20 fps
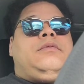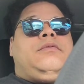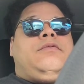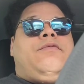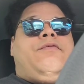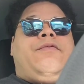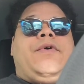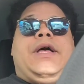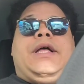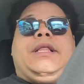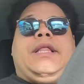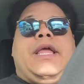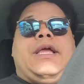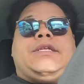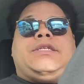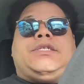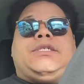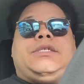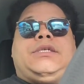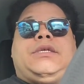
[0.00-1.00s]
Fuck
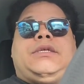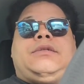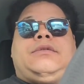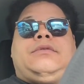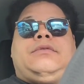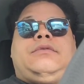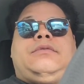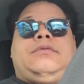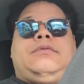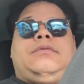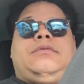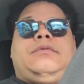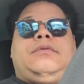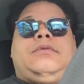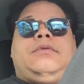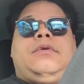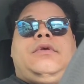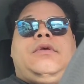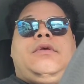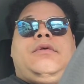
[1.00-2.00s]
that shit.
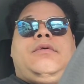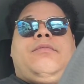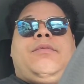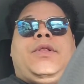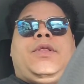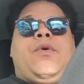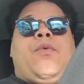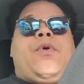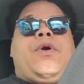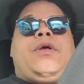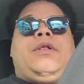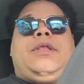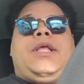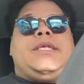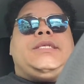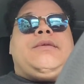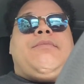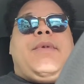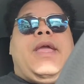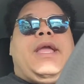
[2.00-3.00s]
But the world
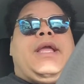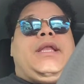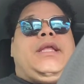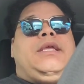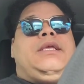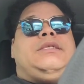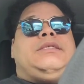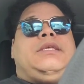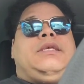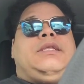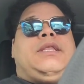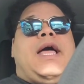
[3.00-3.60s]
doesn't make it easy.